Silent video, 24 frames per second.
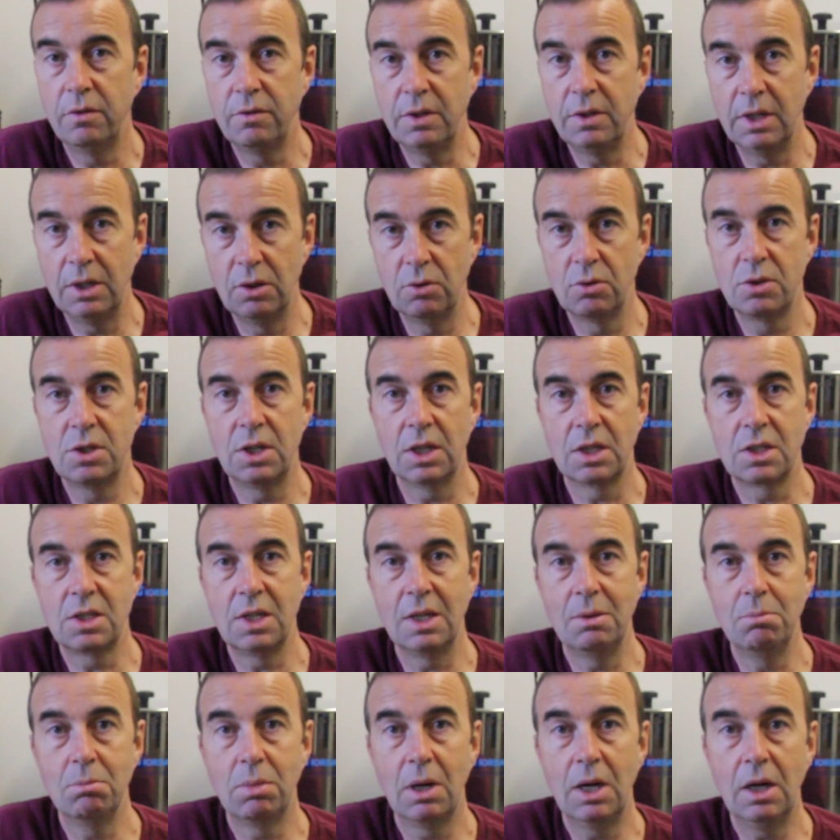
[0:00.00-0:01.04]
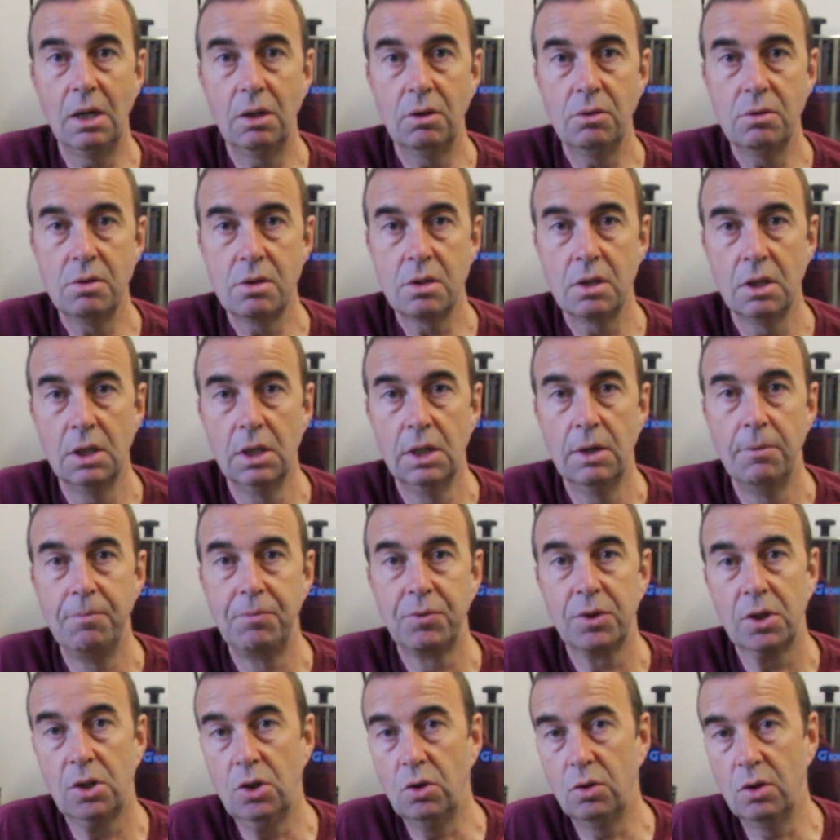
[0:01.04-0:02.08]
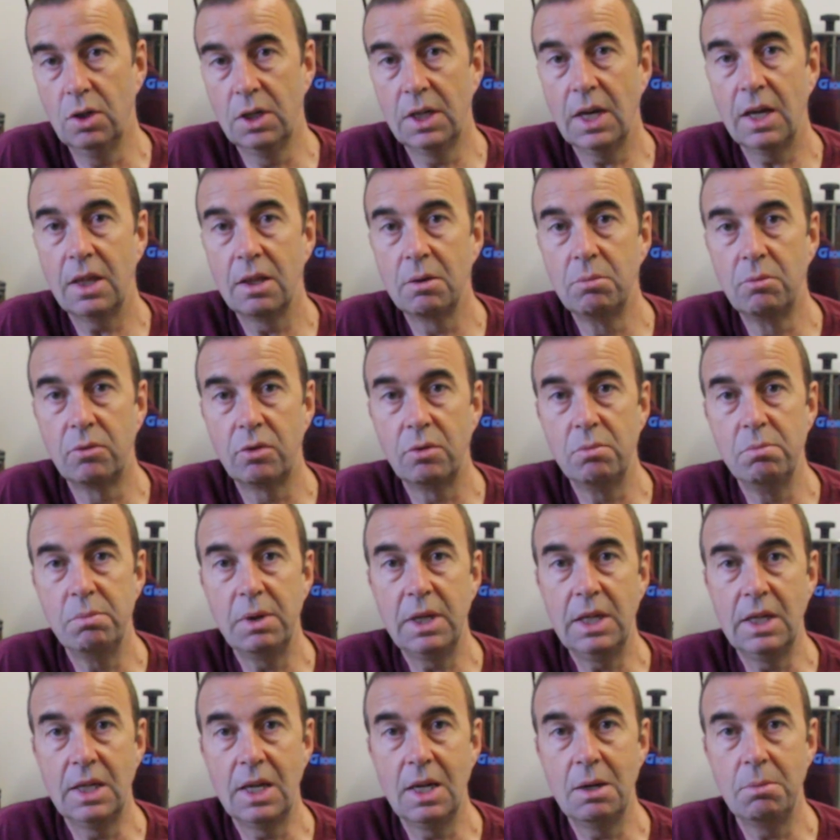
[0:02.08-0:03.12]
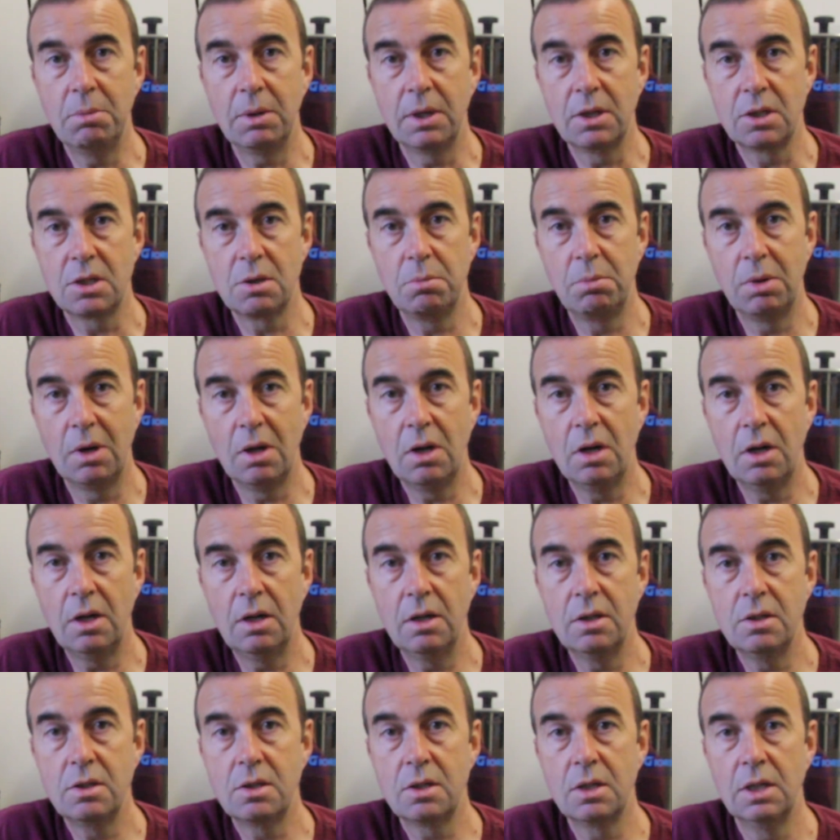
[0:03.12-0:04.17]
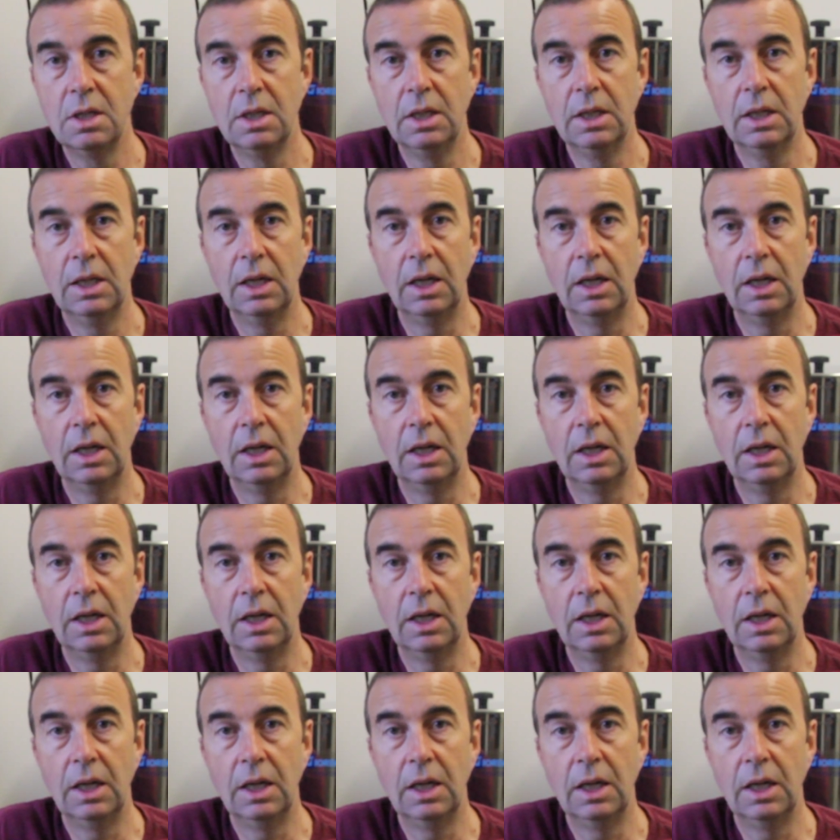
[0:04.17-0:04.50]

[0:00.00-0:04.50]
15 or 16 pounds you can get them from beekeeping suppliers.